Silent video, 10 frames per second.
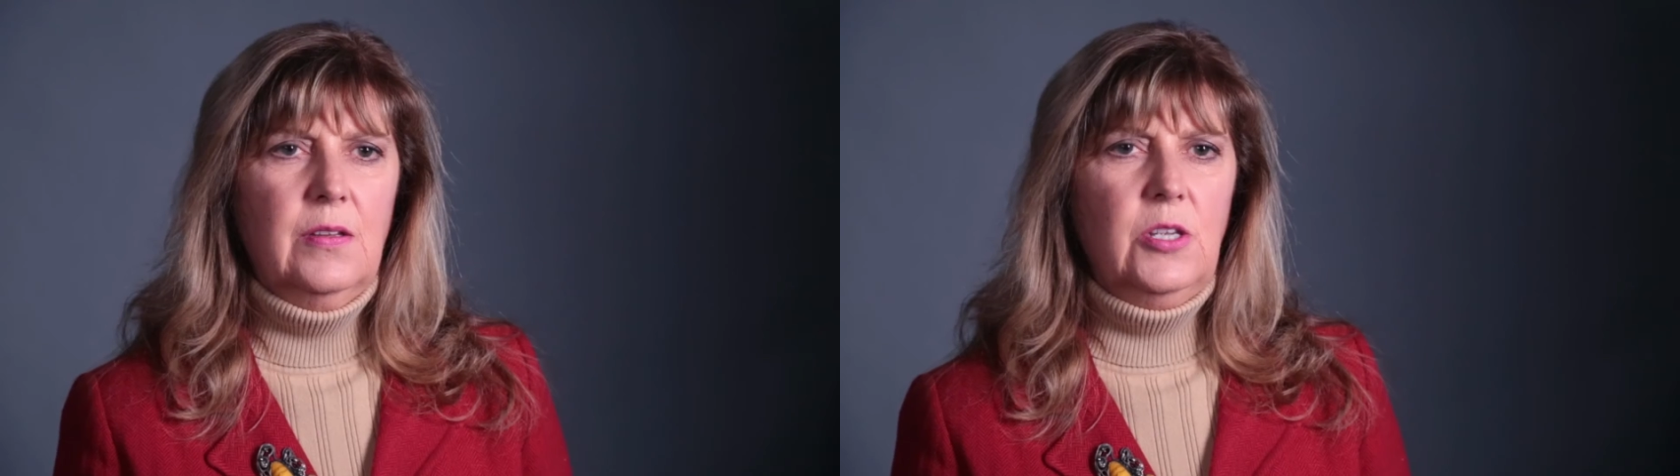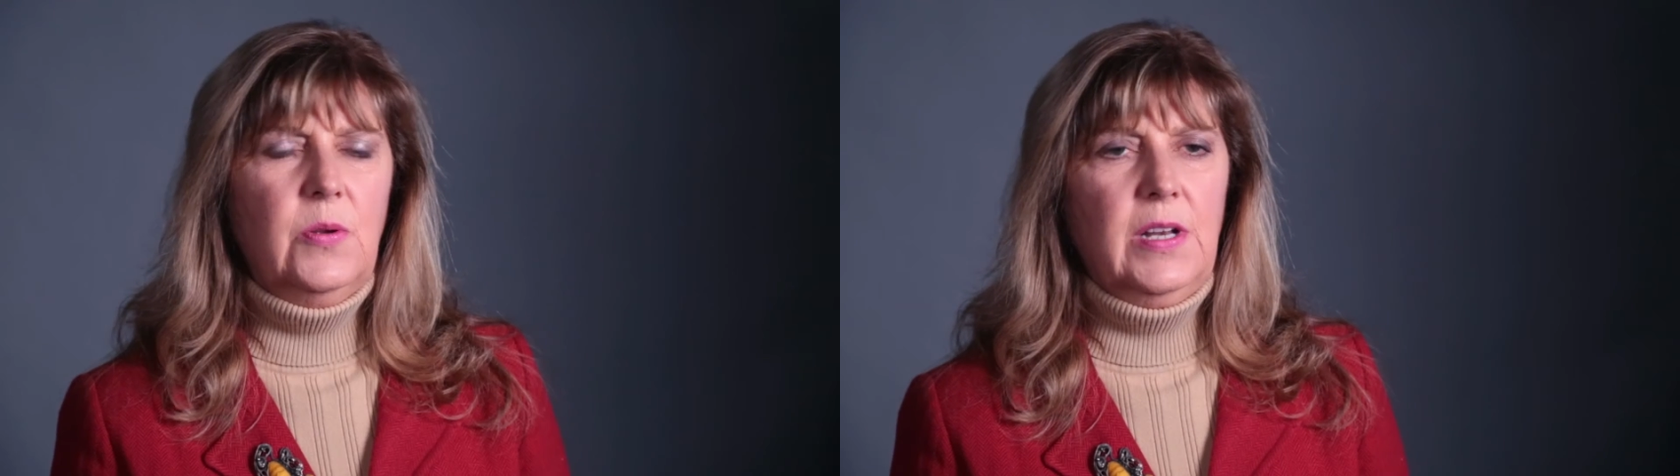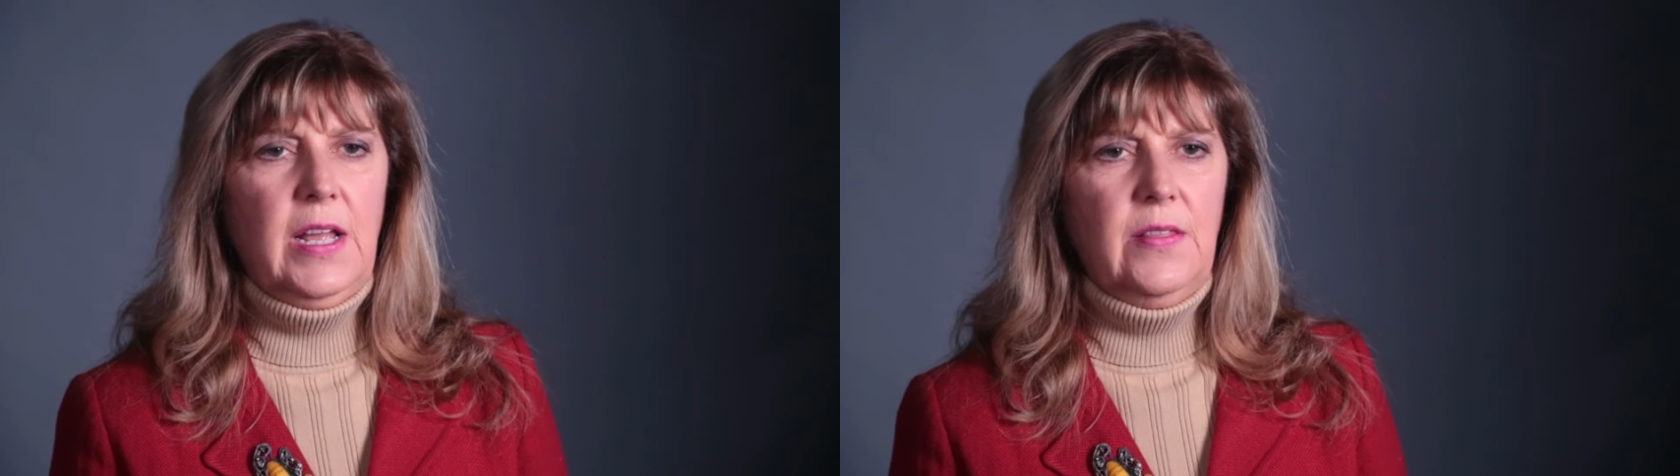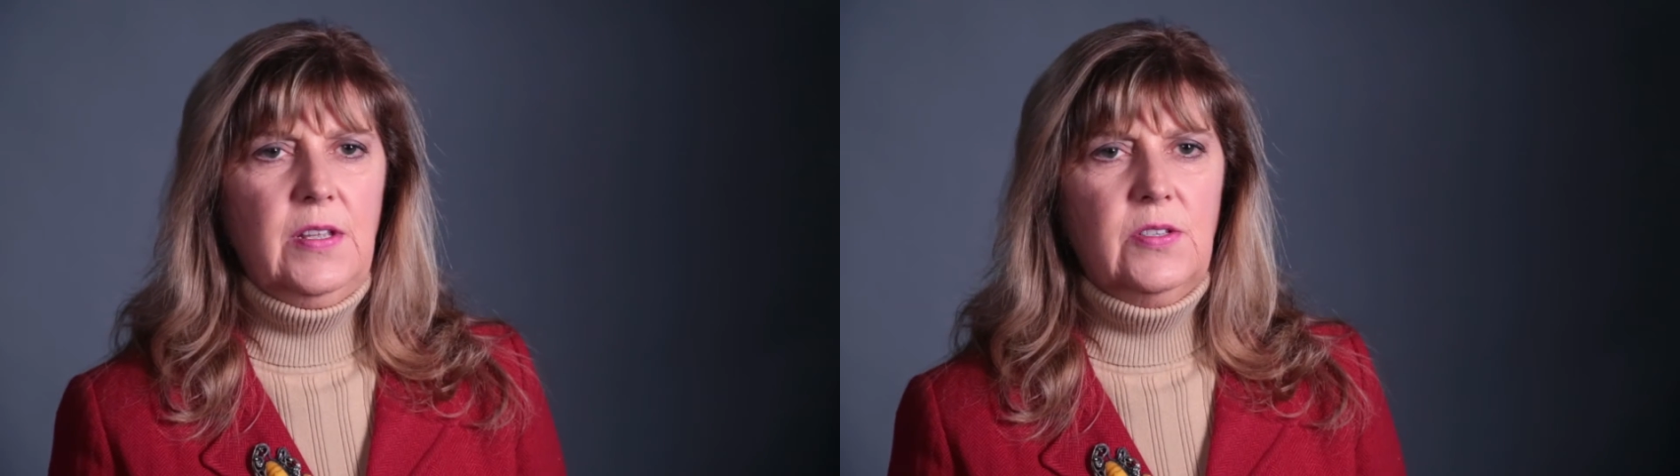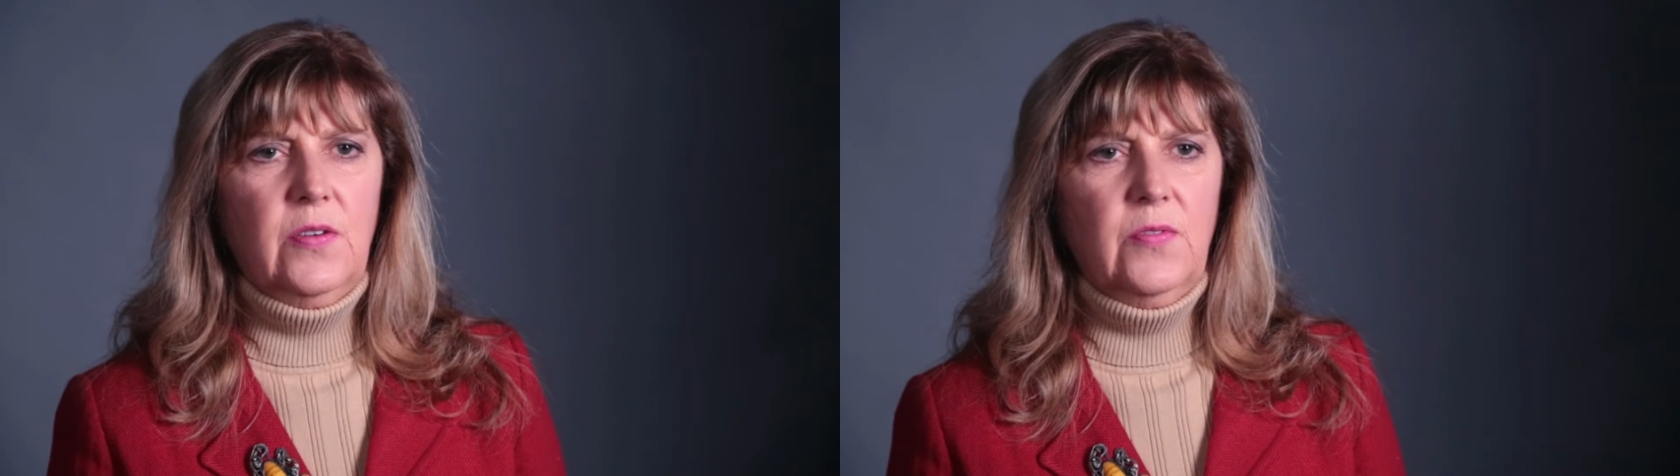You can add
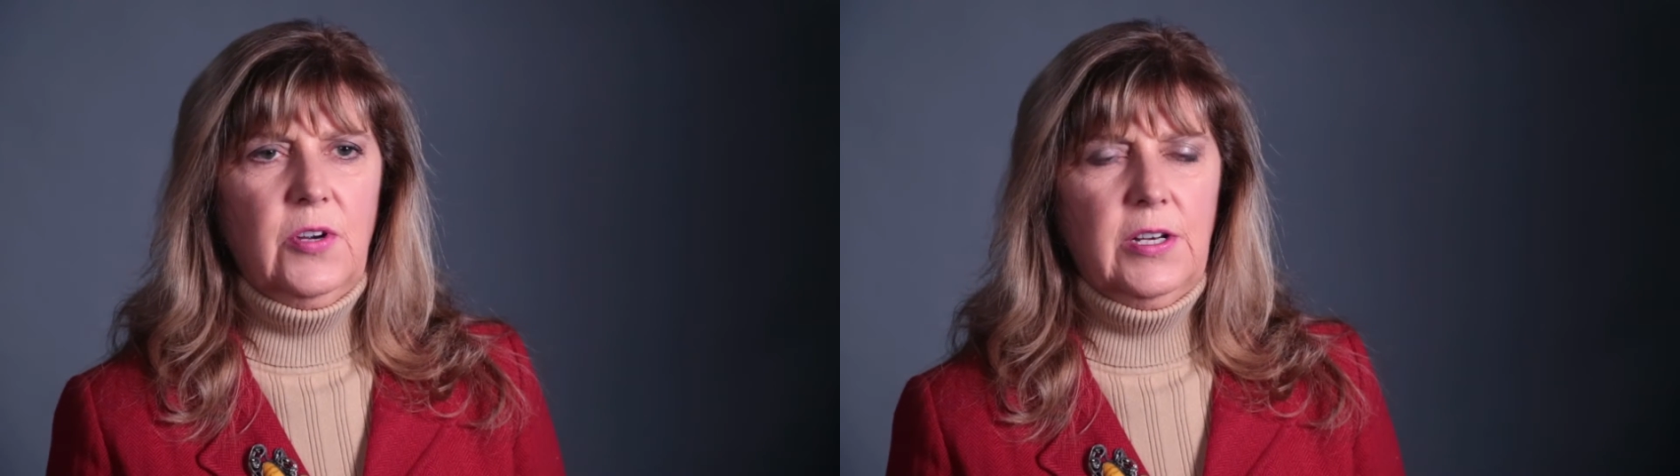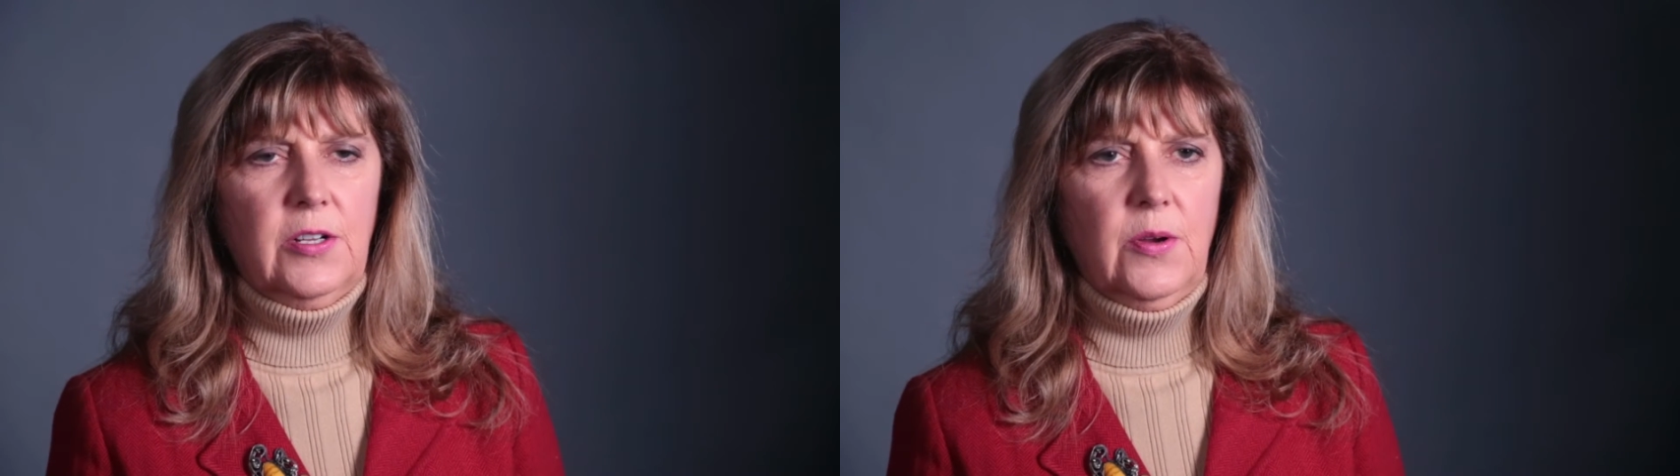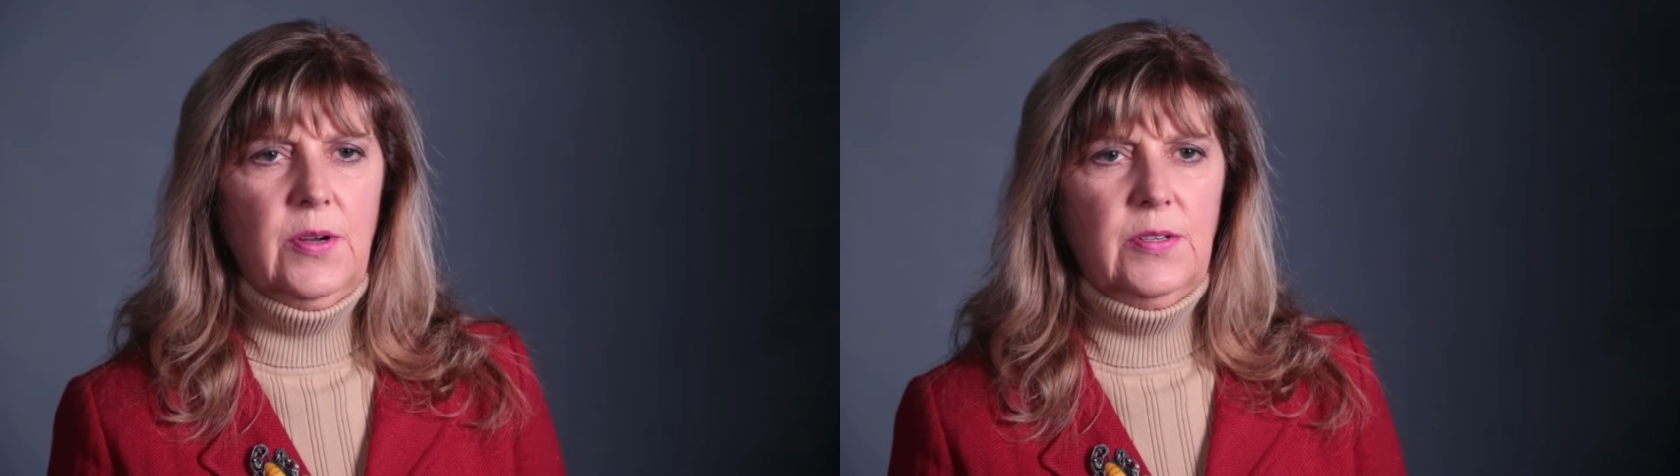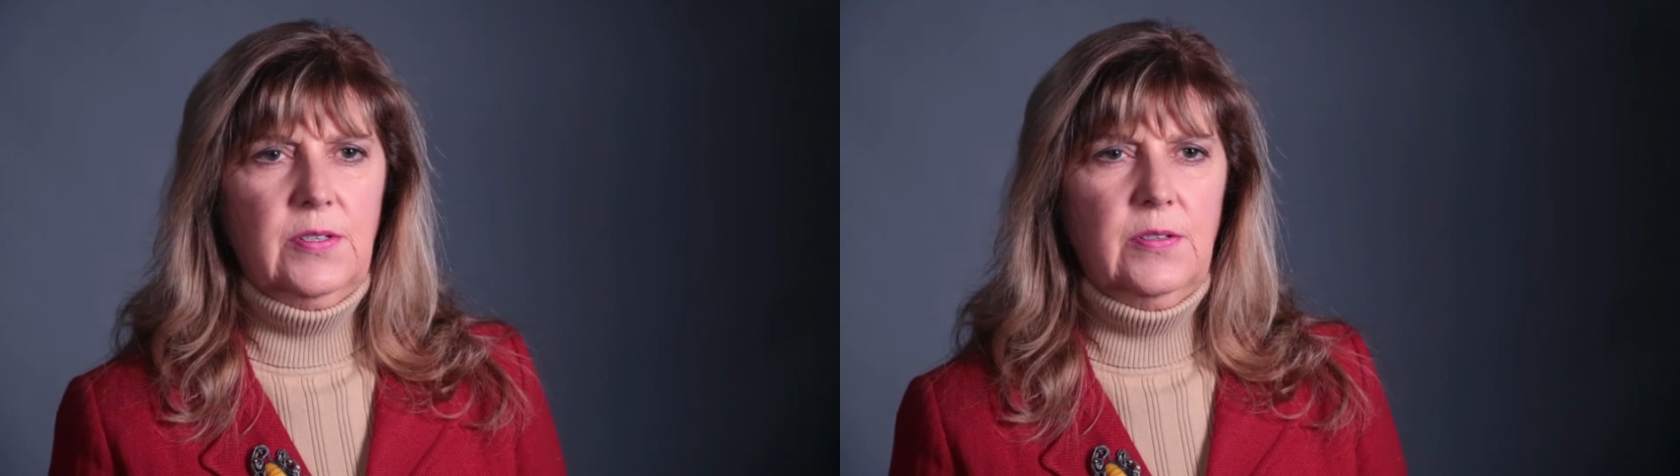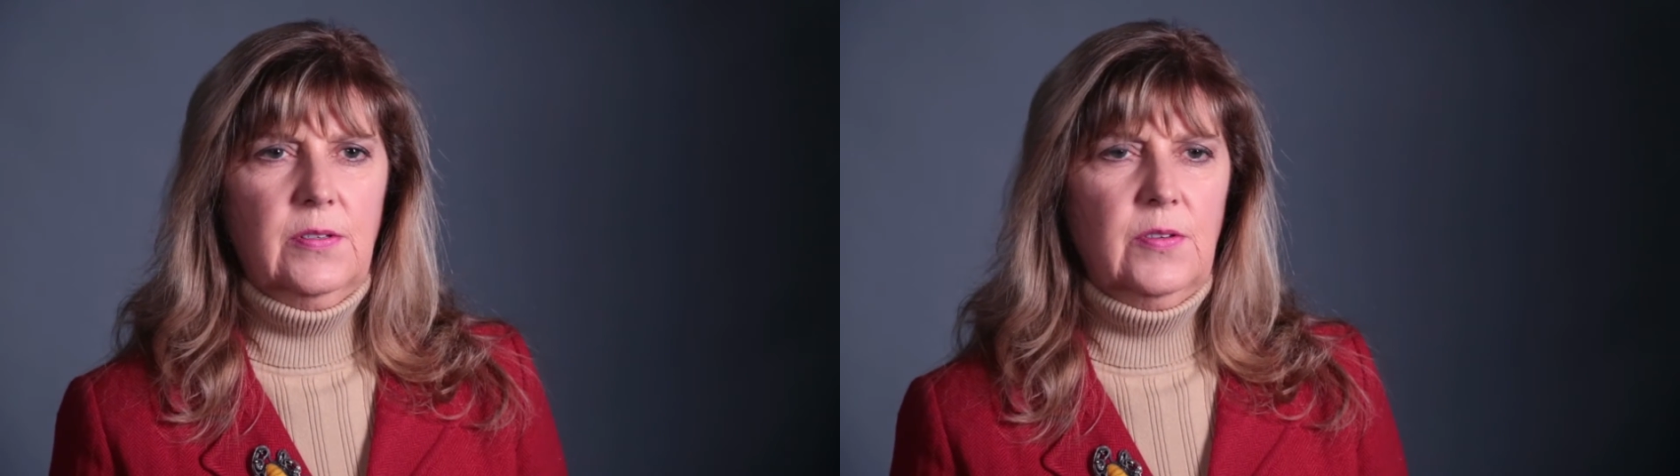these overhead
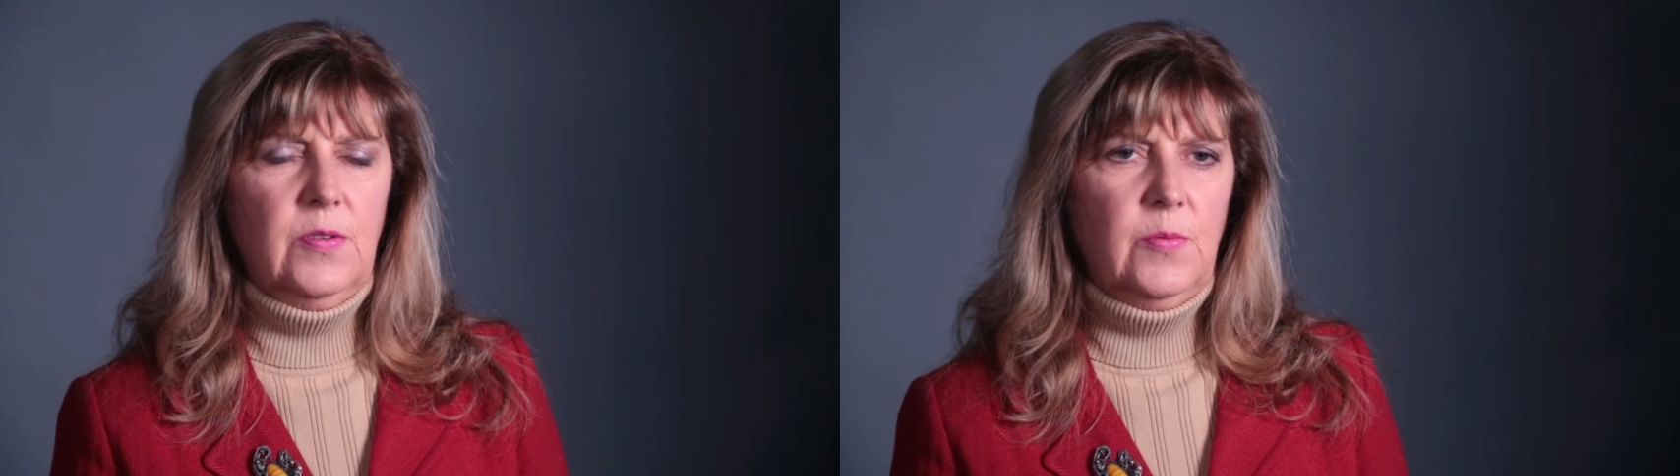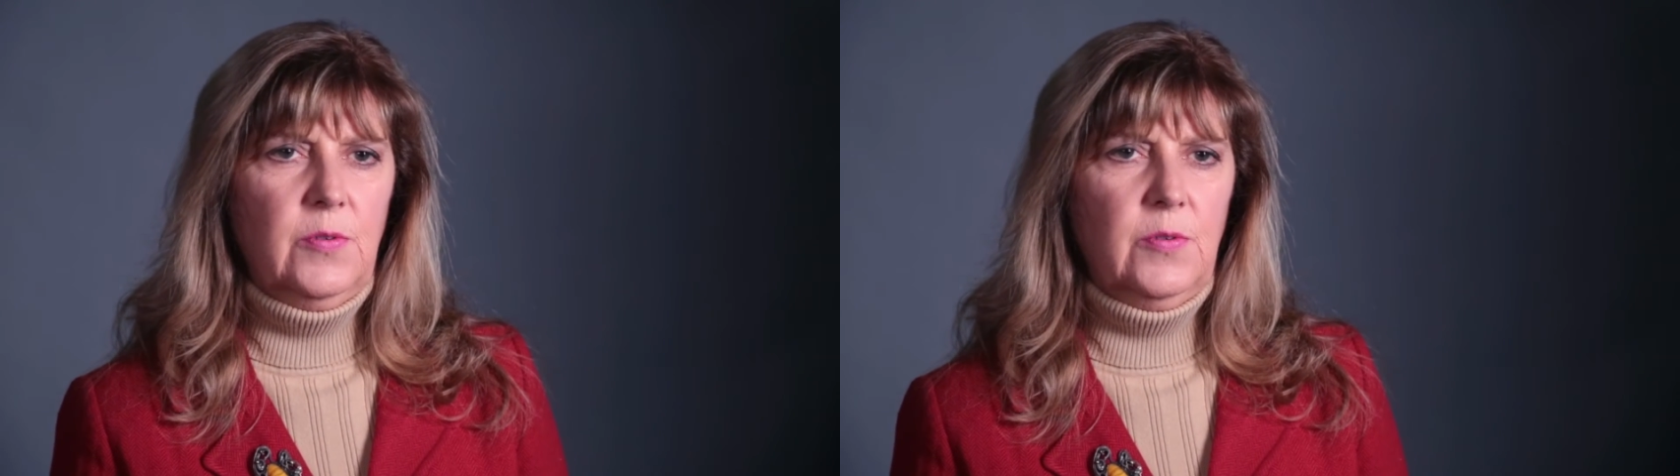costs to the